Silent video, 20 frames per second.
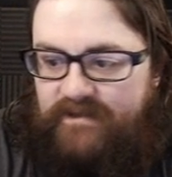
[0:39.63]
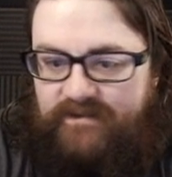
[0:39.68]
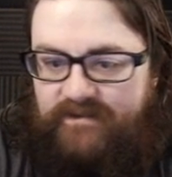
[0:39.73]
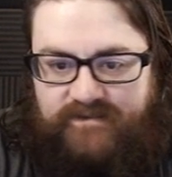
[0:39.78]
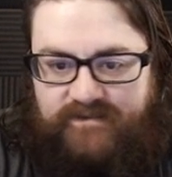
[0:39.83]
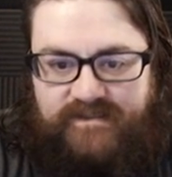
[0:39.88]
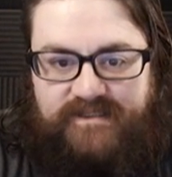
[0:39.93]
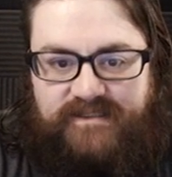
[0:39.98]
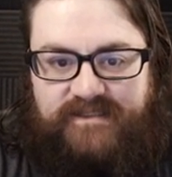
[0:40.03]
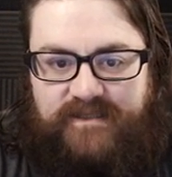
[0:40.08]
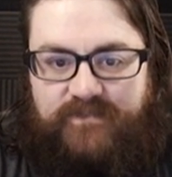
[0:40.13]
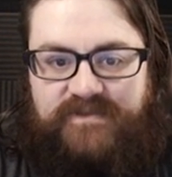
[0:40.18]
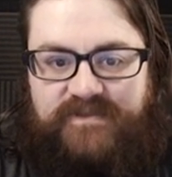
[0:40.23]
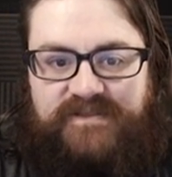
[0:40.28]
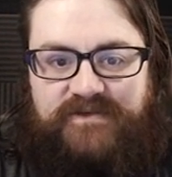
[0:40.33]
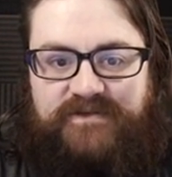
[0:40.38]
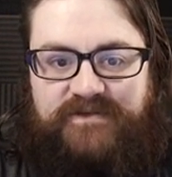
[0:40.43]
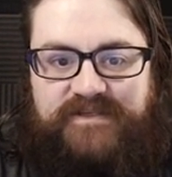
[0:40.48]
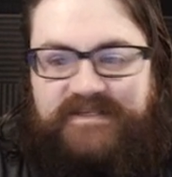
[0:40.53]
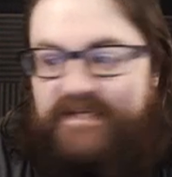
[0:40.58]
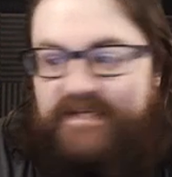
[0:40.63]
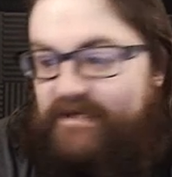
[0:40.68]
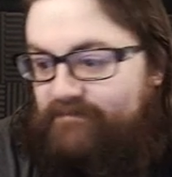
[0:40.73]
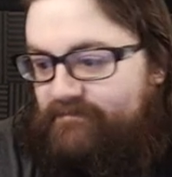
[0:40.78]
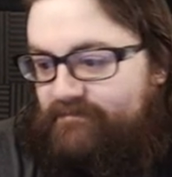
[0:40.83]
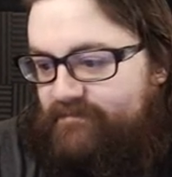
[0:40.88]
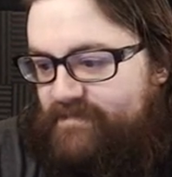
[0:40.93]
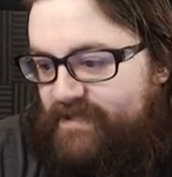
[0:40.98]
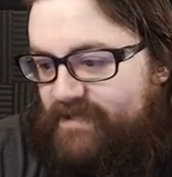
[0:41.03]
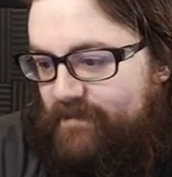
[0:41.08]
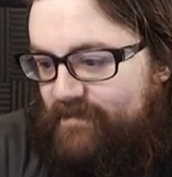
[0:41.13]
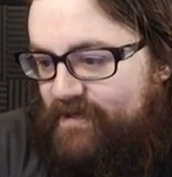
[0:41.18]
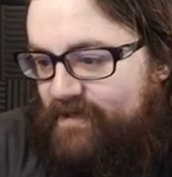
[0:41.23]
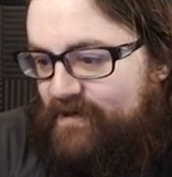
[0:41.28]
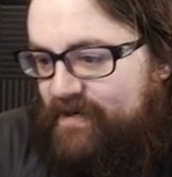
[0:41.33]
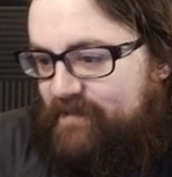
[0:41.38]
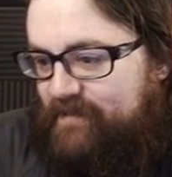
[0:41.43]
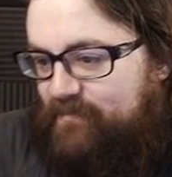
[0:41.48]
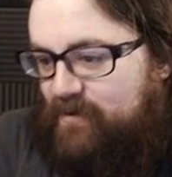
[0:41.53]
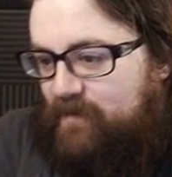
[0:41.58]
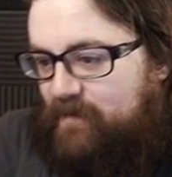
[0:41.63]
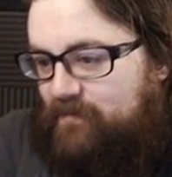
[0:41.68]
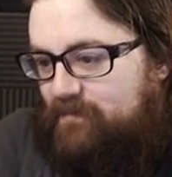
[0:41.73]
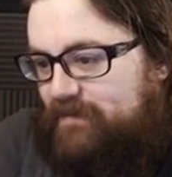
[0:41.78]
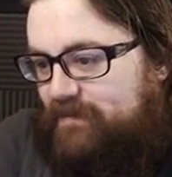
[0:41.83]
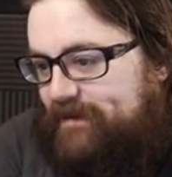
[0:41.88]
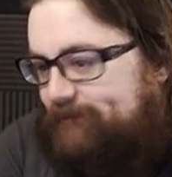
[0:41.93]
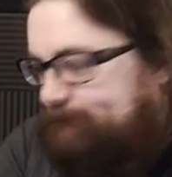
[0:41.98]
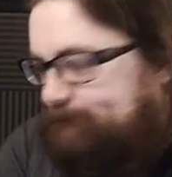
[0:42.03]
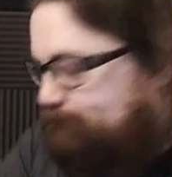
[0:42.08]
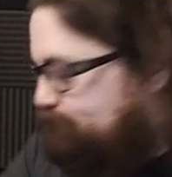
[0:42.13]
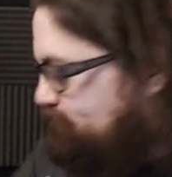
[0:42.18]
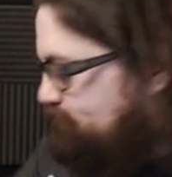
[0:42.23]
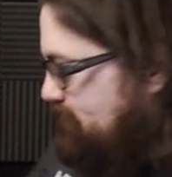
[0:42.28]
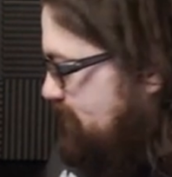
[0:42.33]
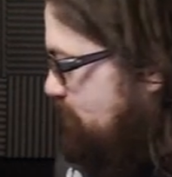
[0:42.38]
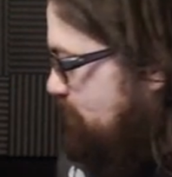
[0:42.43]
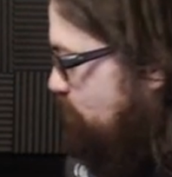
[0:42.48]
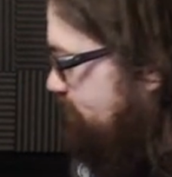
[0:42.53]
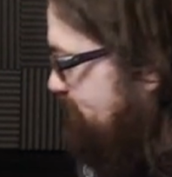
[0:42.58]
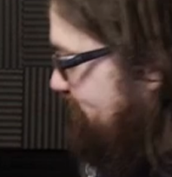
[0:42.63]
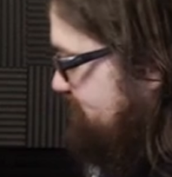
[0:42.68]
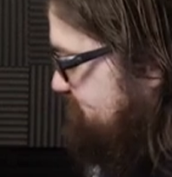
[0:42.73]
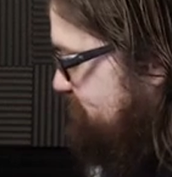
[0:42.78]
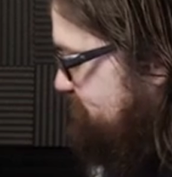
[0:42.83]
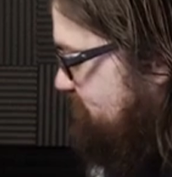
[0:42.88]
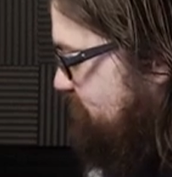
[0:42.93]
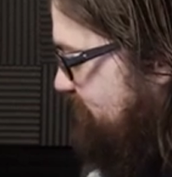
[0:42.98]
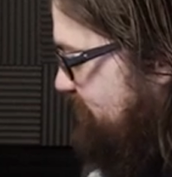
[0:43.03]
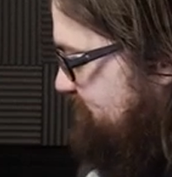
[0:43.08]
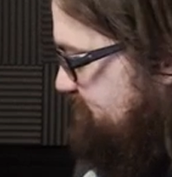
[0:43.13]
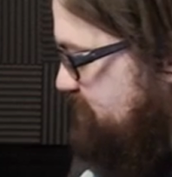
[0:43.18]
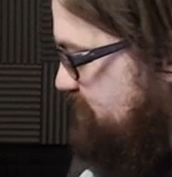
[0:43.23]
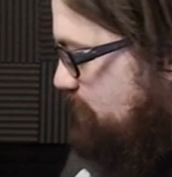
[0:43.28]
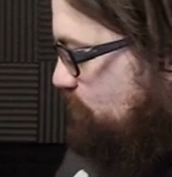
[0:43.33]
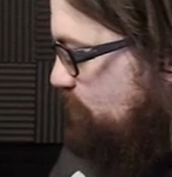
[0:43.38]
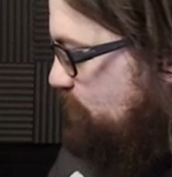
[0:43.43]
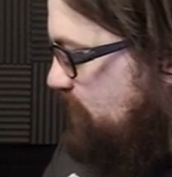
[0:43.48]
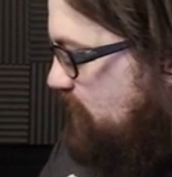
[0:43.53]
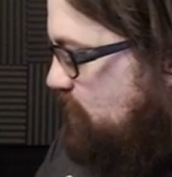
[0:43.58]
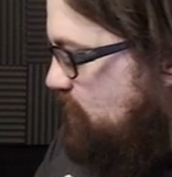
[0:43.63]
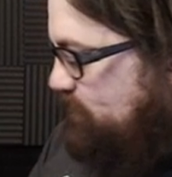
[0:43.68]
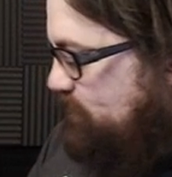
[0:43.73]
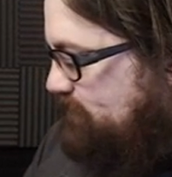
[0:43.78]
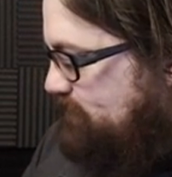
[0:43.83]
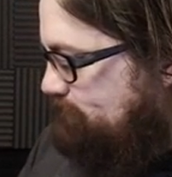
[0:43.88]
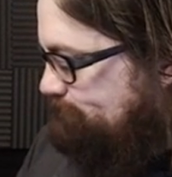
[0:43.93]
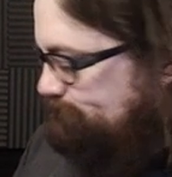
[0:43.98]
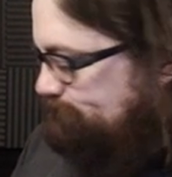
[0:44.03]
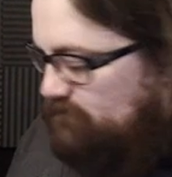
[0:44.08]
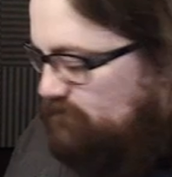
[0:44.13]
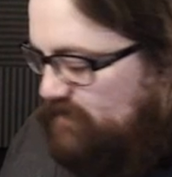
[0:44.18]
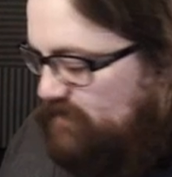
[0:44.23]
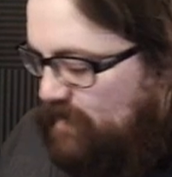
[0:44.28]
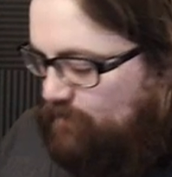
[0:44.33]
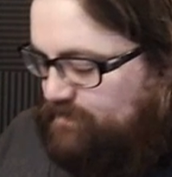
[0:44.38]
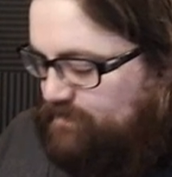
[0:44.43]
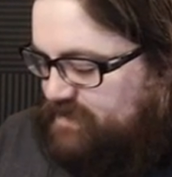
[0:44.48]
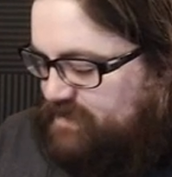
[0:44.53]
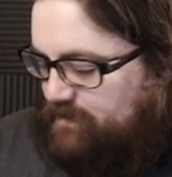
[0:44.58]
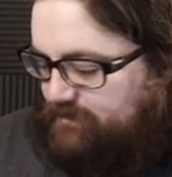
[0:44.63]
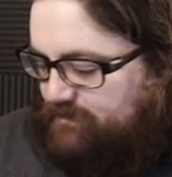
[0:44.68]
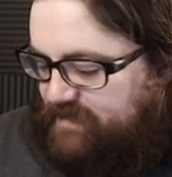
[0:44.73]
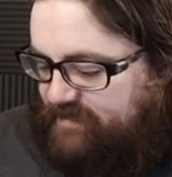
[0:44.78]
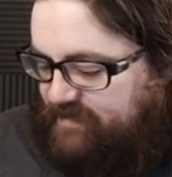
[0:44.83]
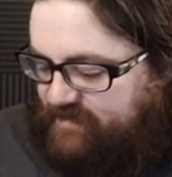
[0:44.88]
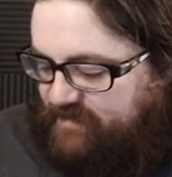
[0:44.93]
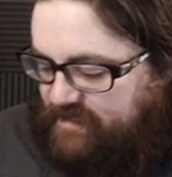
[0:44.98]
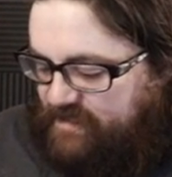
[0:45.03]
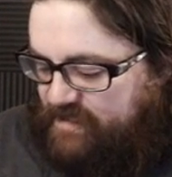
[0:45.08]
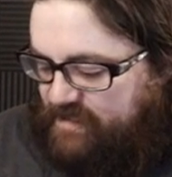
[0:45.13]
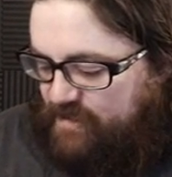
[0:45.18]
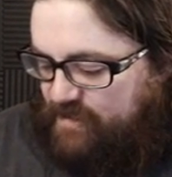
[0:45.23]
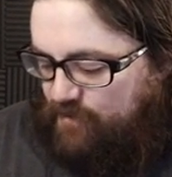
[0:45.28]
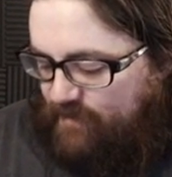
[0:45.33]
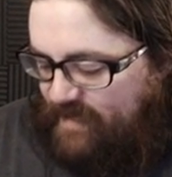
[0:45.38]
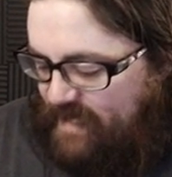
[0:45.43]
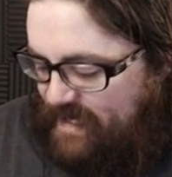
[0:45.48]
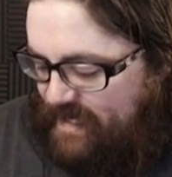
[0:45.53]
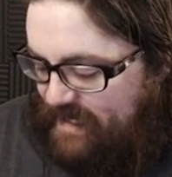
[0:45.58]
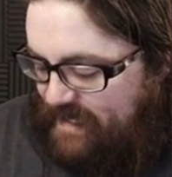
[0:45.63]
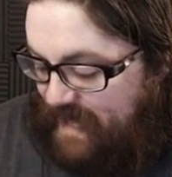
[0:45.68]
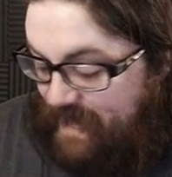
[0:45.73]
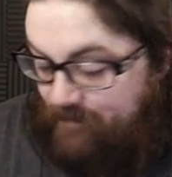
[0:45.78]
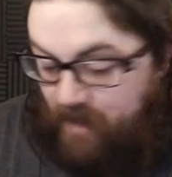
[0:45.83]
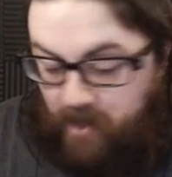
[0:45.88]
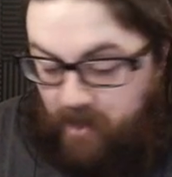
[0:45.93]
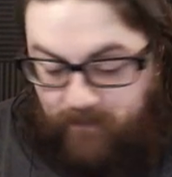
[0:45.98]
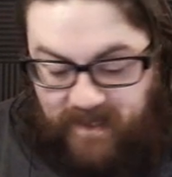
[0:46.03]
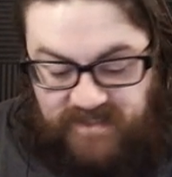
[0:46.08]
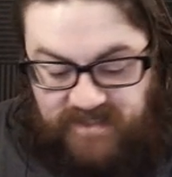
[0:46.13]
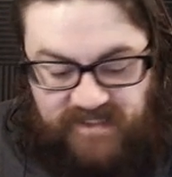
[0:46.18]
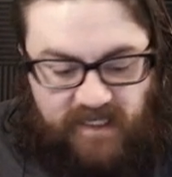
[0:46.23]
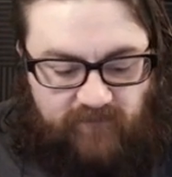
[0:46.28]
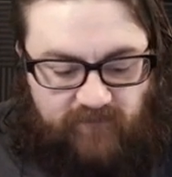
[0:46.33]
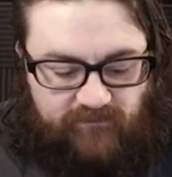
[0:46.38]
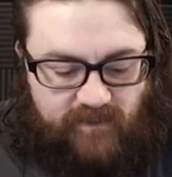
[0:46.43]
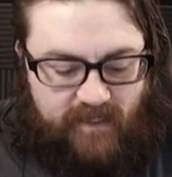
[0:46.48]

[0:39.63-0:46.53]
Someone's going to say something dirty, probably. We've got some things here I'm going to open that was gifted to me, and I bought myself.